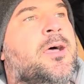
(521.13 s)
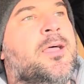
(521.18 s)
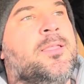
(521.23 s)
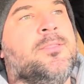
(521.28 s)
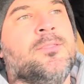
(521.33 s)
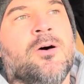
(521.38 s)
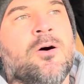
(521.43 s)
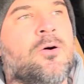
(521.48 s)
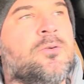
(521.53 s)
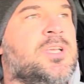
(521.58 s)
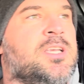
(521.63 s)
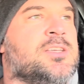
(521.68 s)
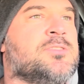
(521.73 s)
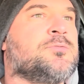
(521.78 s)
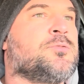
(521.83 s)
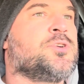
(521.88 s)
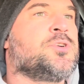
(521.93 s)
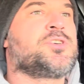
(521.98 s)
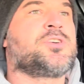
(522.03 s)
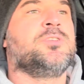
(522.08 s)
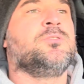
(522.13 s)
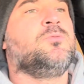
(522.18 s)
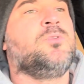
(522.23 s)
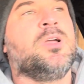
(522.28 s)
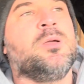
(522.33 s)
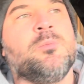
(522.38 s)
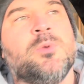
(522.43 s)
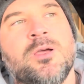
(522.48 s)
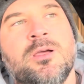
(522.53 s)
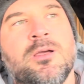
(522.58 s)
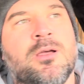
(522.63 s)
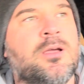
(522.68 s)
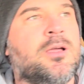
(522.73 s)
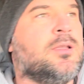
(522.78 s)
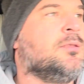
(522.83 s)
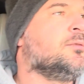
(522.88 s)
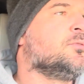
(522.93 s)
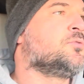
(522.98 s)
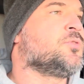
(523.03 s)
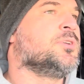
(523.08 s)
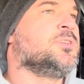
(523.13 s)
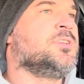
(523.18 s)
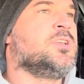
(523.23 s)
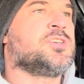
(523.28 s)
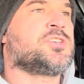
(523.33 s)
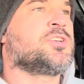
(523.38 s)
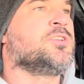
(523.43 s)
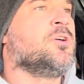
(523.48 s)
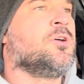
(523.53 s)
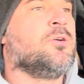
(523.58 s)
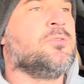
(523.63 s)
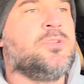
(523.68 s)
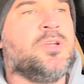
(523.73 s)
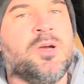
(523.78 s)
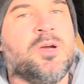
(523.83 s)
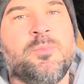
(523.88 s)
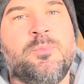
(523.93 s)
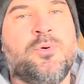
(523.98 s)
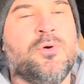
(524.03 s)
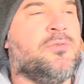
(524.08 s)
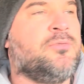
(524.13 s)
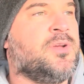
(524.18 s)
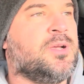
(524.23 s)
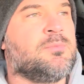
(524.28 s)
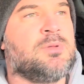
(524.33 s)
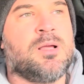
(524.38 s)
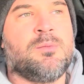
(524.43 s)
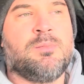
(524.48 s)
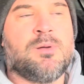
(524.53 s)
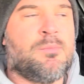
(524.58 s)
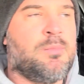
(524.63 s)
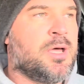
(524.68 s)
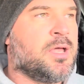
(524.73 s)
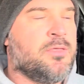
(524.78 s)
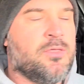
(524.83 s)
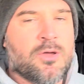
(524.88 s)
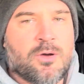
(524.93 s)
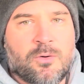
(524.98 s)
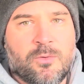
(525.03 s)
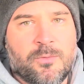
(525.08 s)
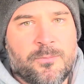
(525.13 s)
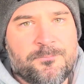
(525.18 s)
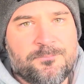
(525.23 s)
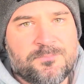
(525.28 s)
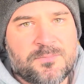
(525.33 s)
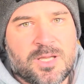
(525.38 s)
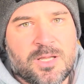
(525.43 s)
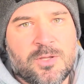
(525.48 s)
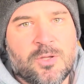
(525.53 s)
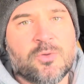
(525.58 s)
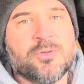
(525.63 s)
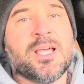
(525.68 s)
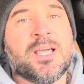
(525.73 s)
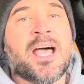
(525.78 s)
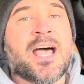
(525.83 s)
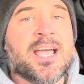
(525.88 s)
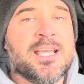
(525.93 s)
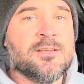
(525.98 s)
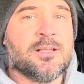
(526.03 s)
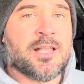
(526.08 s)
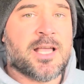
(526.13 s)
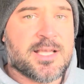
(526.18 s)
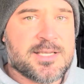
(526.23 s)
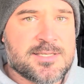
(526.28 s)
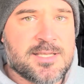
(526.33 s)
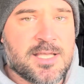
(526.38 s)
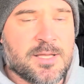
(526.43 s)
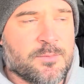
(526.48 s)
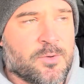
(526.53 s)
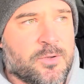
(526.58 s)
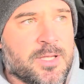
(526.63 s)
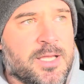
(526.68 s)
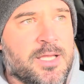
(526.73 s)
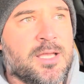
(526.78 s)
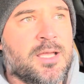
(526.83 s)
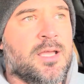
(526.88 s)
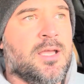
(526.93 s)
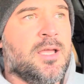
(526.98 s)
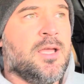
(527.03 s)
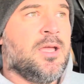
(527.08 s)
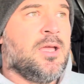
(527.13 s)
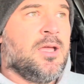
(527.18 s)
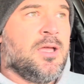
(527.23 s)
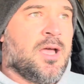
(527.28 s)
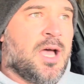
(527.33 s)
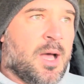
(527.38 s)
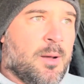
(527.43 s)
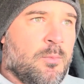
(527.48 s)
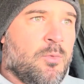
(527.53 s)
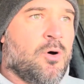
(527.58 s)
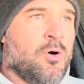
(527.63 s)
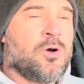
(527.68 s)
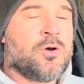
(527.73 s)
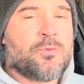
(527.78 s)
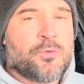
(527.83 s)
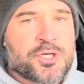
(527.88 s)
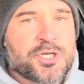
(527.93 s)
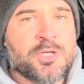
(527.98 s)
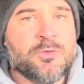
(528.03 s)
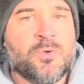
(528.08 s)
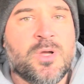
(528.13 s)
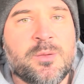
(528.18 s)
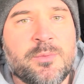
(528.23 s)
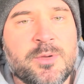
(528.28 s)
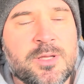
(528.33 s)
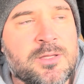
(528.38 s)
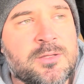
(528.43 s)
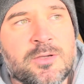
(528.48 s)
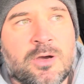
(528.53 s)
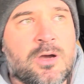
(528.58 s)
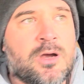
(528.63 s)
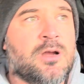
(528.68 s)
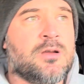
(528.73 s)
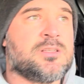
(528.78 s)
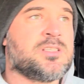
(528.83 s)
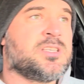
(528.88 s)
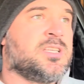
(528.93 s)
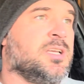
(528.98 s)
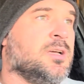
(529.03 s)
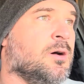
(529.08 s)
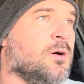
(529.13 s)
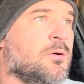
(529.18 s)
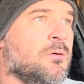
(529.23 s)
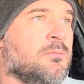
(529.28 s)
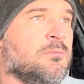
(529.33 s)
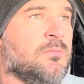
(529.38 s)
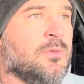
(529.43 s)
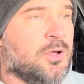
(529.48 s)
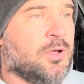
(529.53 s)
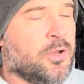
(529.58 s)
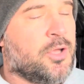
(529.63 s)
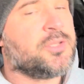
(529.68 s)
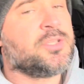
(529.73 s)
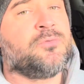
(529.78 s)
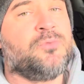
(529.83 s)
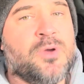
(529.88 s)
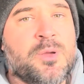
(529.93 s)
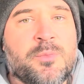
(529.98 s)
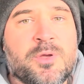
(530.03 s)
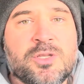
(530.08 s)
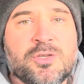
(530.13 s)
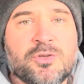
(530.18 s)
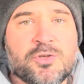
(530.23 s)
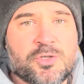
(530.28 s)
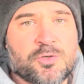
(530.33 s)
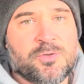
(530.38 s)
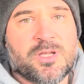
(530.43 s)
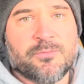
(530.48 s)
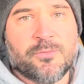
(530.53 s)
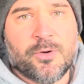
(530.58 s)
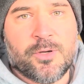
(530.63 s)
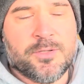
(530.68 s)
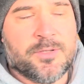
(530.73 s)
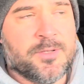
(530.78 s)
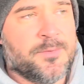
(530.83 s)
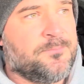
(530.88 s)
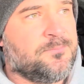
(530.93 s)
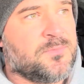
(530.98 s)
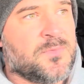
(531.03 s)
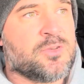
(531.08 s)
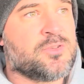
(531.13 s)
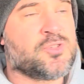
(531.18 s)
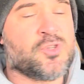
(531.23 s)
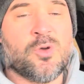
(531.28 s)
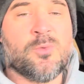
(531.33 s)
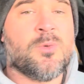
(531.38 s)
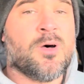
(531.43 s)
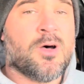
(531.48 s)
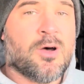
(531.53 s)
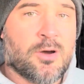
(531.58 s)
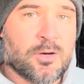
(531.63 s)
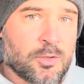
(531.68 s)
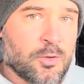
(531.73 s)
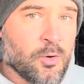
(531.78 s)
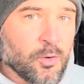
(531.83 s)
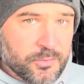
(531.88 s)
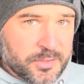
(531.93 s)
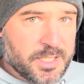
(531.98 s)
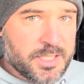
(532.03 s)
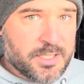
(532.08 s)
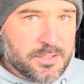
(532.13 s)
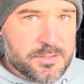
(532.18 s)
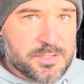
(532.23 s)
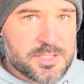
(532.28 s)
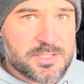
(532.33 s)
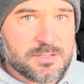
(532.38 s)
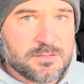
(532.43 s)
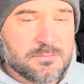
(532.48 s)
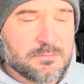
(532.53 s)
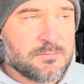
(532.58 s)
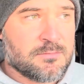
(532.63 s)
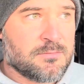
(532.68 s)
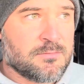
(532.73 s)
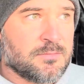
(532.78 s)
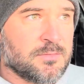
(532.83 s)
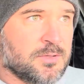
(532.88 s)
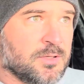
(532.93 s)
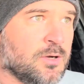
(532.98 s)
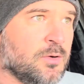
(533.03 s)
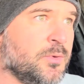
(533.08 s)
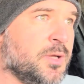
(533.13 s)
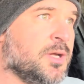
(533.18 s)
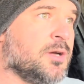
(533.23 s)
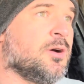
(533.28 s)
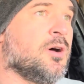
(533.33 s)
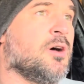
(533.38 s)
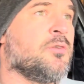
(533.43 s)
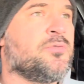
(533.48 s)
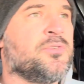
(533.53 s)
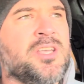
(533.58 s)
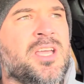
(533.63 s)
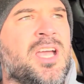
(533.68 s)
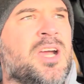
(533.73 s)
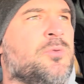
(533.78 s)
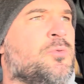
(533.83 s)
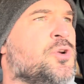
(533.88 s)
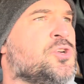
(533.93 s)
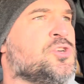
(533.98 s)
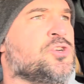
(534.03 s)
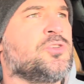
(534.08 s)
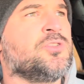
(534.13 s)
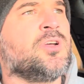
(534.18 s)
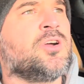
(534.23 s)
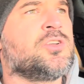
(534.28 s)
all these Russian women, traditional, they are perfect, blah, blah, blah. No, don't idolize them, okay? Among Russian women, there are still a lot of women you should avoid. Some are gold diggers. We hear often, Russian